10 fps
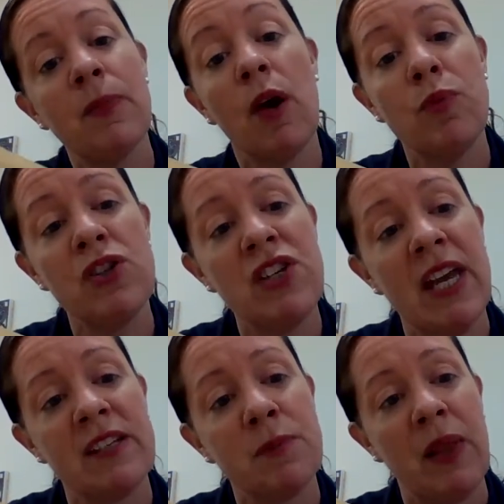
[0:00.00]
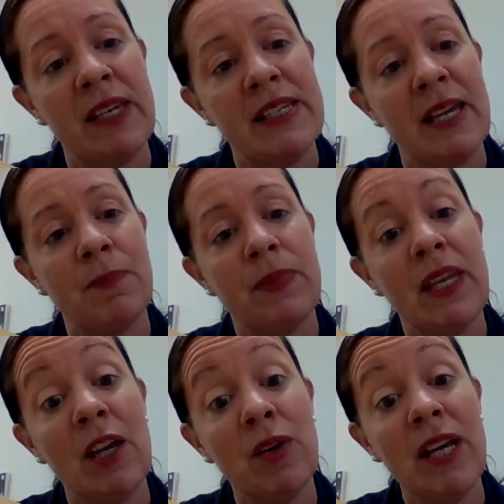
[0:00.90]
of which he has plenty.
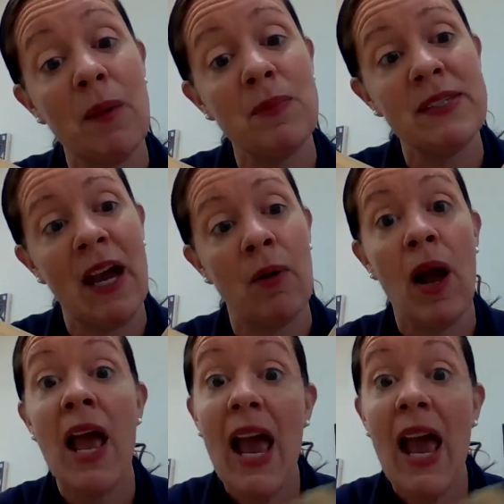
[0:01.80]
Here he comes now.